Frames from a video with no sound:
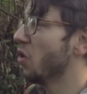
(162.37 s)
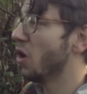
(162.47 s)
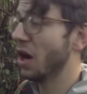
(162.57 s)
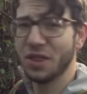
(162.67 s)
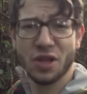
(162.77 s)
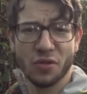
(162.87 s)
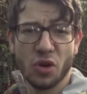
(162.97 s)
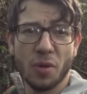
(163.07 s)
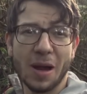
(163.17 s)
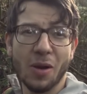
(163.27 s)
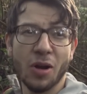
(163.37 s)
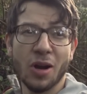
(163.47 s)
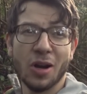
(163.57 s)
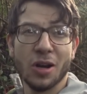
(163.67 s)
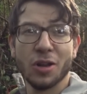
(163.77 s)
not, I think I've got about
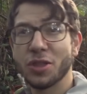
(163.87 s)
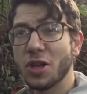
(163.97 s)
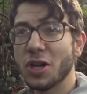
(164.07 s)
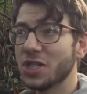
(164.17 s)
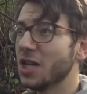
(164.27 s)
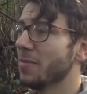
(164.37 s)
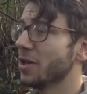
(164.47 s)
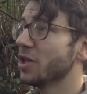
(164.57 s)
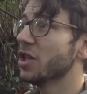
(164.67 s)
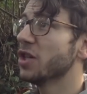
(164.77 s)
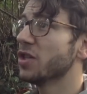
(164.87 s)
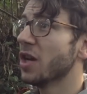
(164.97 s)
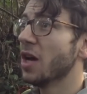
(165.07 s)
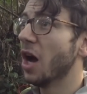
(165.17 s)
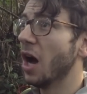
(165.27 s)
30 images
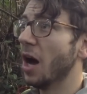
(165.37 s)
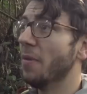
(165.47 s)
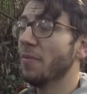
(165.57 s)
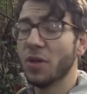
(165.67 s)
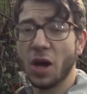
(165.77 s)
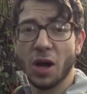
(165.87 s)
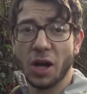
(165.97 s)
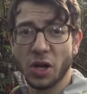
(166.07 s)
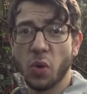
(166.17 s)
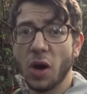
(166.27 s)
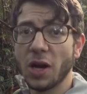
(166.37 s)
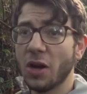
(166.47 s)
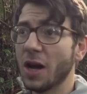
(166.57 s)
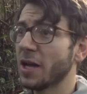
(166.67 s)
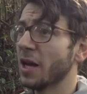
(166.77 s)
that I quite
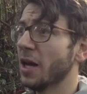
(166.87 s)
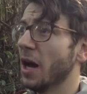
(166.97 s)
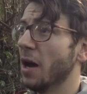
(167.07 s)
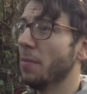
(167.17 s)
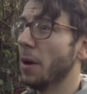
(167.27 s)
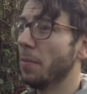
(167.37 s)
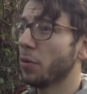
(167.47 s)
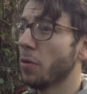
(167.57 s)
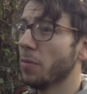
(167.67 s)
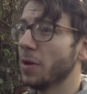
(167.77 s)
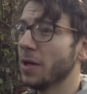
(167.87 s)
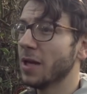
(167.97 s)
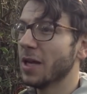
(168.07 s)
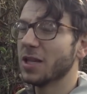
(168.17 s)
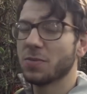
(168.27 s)
like, and probably
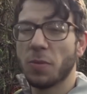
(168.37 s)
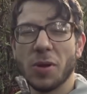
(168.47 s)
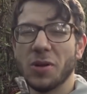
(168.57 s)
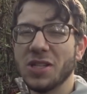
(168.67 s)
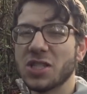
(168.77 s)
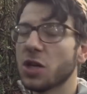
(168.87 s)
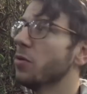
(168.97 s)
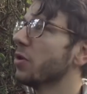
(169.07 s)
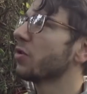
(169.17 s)
there's probably only two or